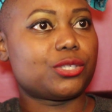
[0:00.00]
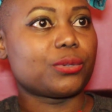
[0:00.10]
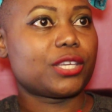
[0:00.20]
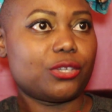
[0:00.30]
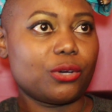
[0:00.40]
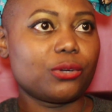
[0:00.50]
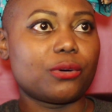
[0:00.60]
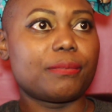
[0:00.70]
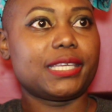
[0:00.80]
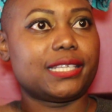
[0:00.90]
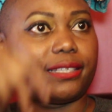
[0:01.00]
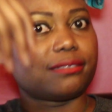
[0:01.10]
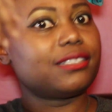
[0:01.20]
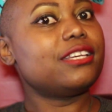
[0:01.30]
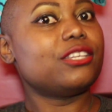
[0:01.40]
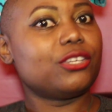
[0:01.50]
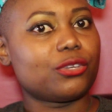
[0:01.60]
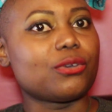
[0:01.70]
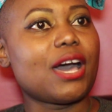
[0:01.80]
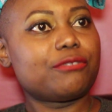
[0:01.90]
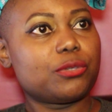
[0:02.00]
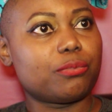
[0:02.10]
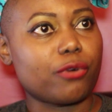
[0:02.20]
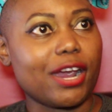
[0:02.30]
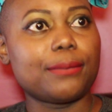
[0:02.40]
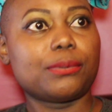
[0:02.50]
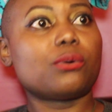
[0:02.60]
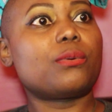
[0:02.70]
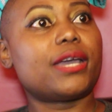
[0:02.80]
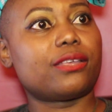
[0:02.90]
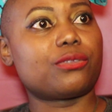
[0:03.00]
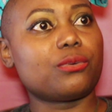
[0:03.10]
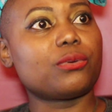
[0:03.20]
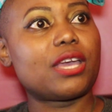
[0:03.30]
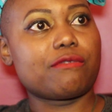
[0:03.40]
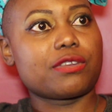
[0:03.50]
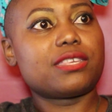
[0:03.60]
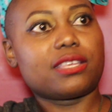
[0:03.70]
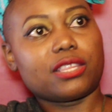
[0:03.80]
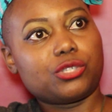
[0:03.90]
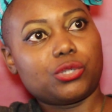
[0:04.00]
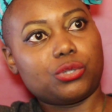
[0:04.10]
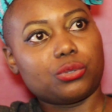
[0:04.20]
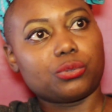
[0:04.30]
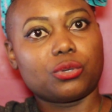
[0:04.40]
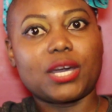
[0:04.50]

Kitu Kidoko, meaning, you know, you have to bribe your way through everything that you do.